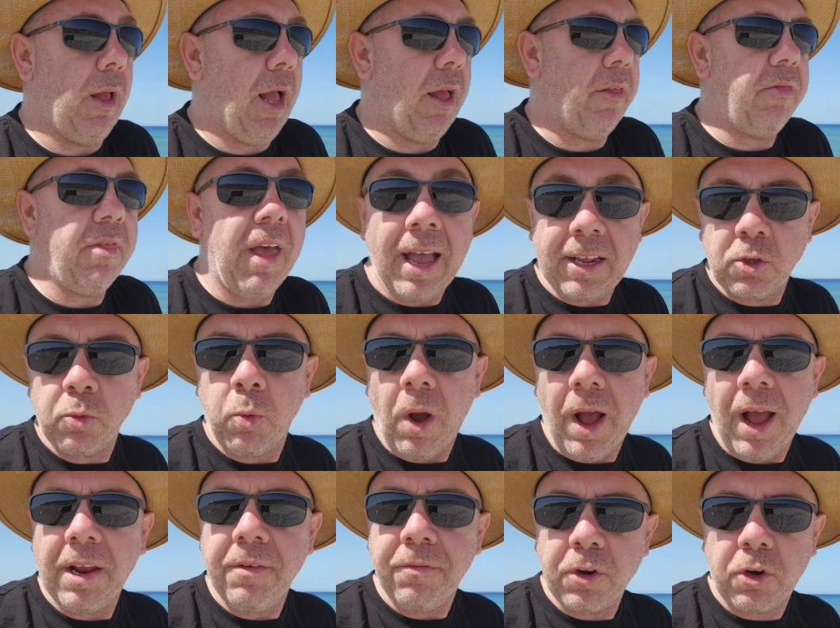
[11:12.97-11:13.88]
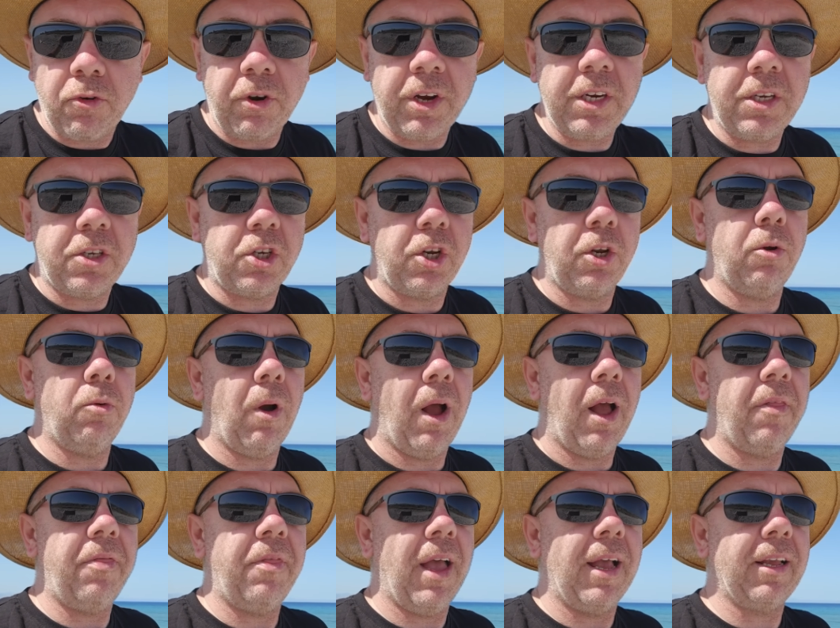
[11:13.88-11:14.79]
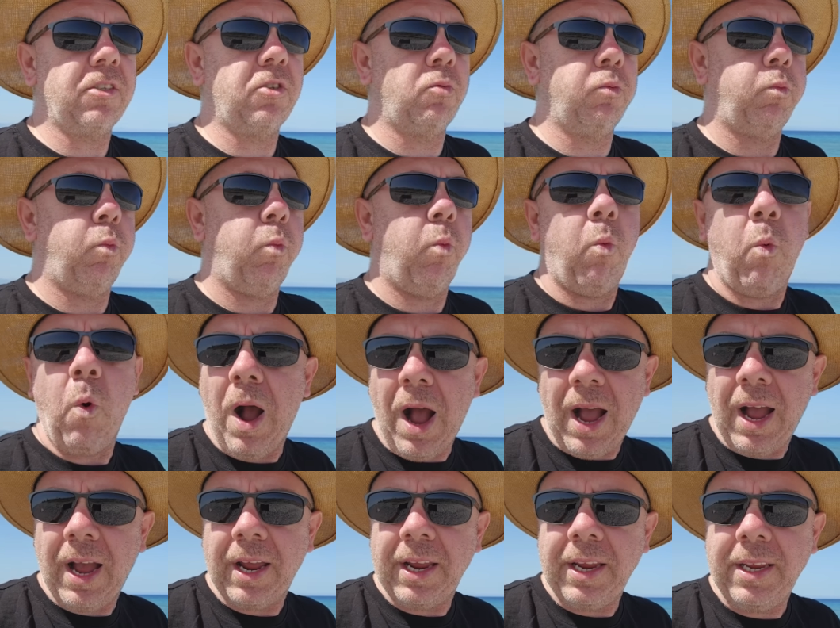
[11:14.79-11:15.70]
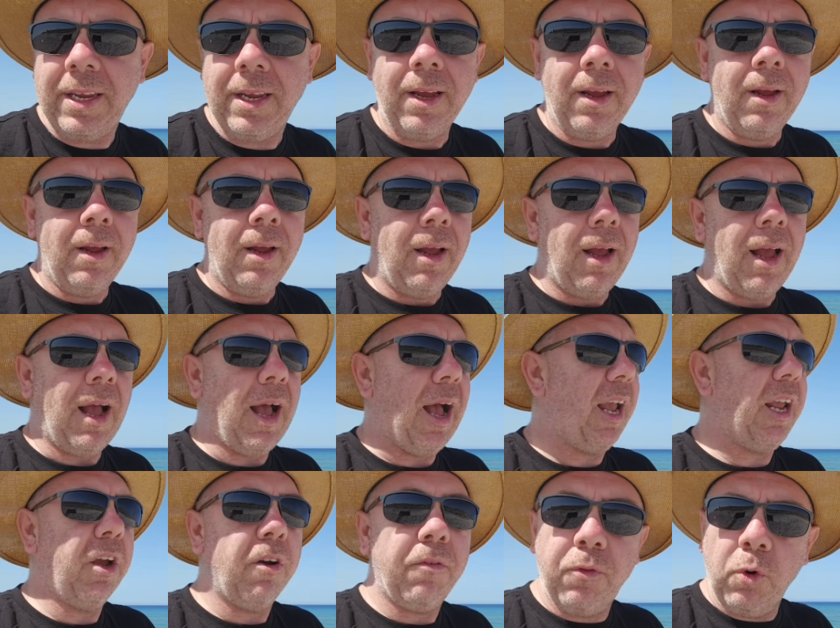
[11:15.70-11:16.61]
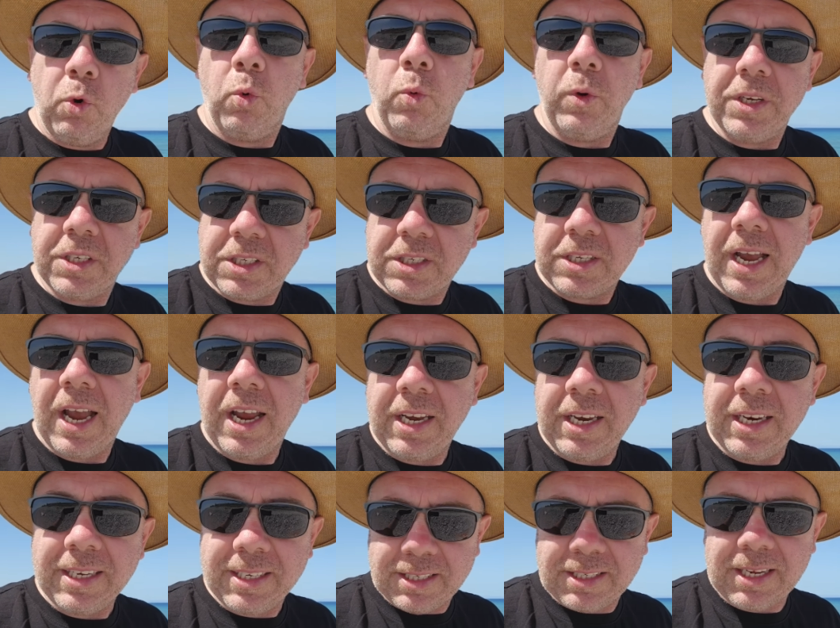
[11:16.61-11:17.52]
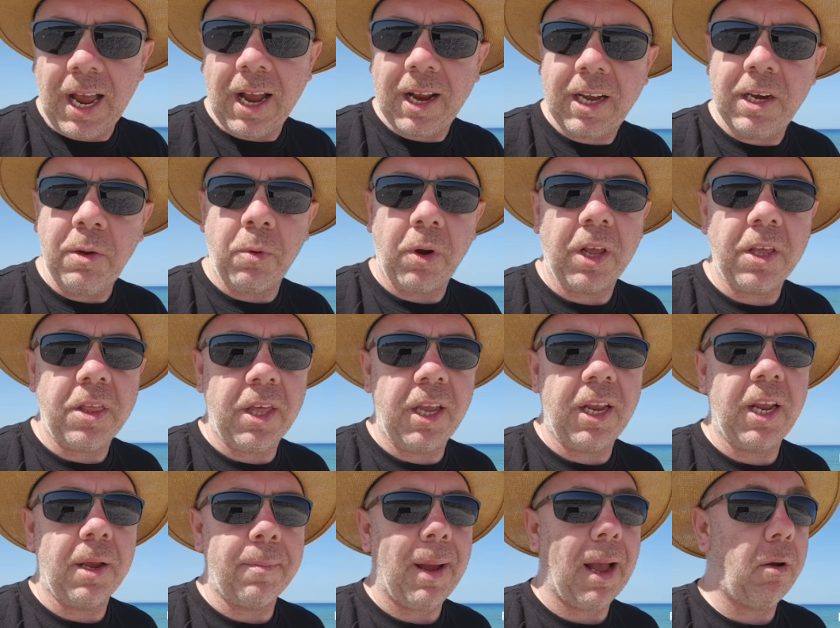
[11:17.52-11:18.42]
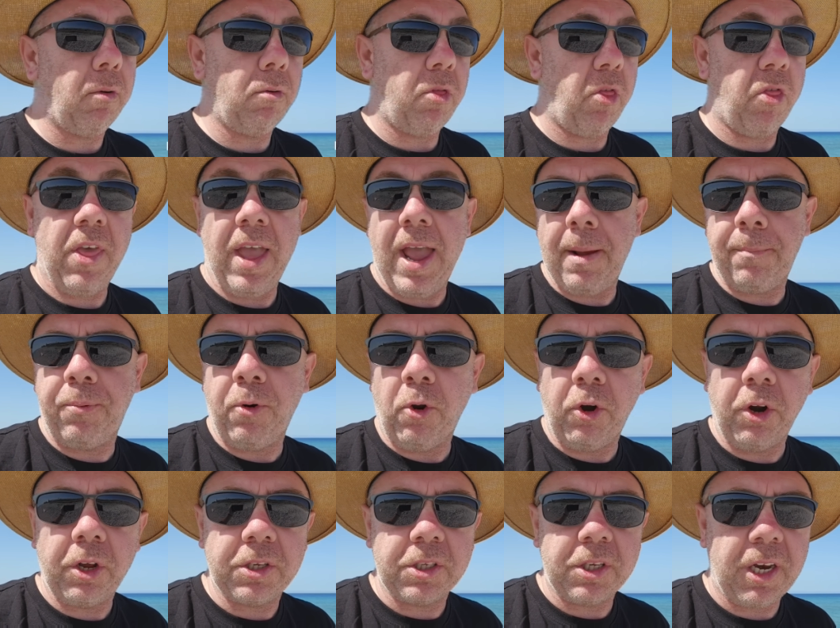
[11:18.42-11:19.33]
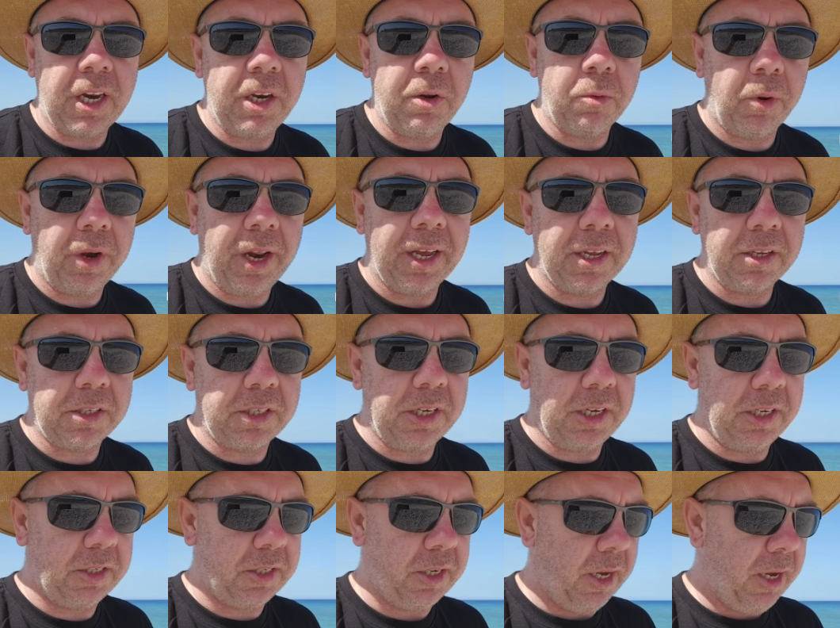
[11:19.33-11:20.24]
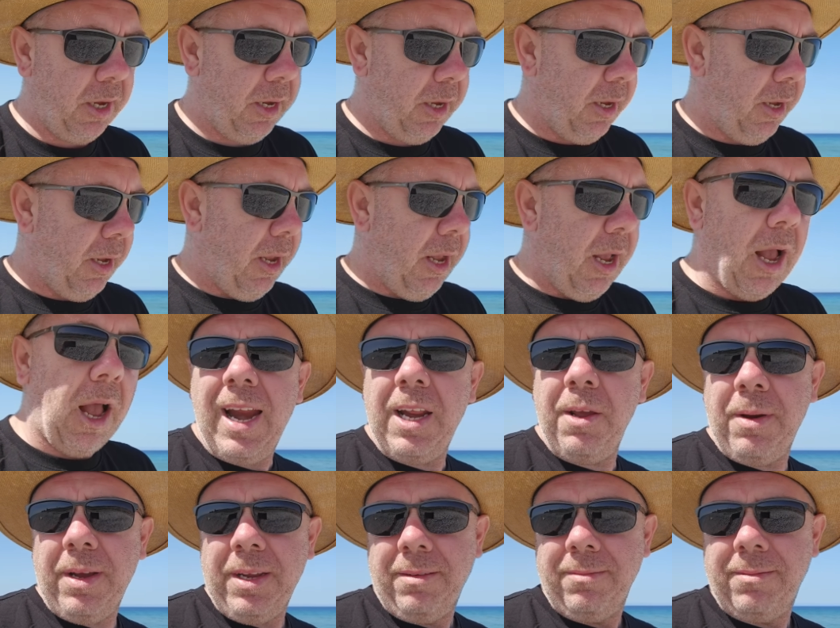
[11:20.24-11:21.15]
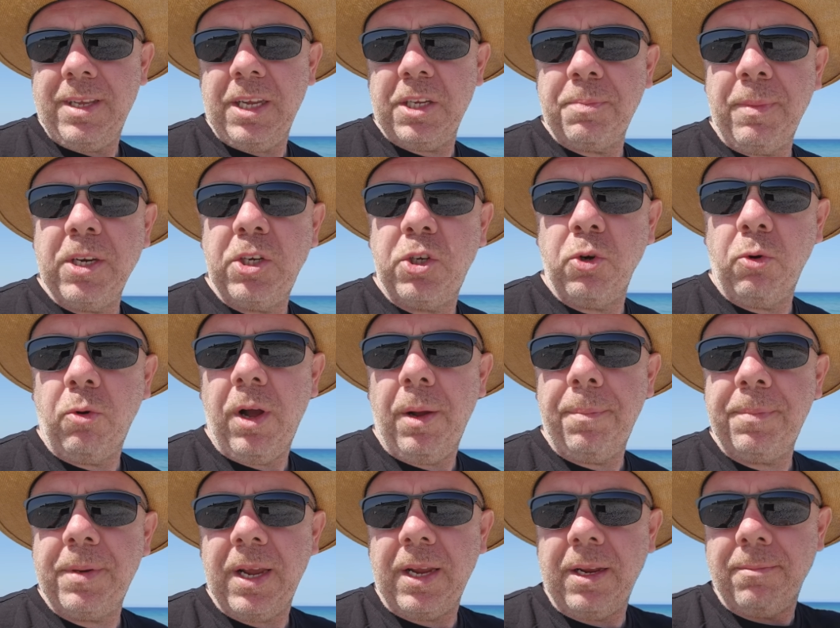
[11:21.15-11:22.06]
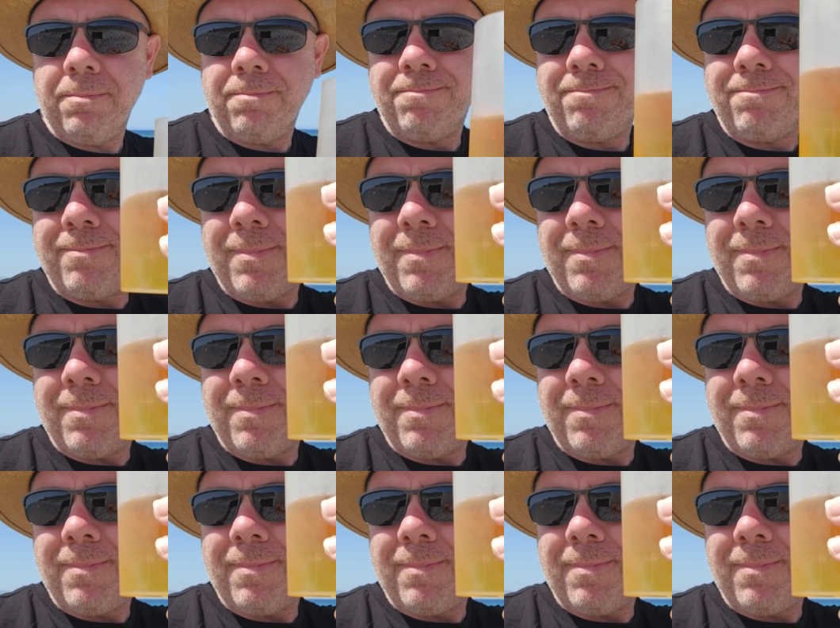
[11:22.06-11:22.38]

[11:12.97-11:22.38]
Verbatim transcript: And that's what I've agreed to, and that's why I have always said exactly what I think about their products and anyone else's. Anyway, that's my short update.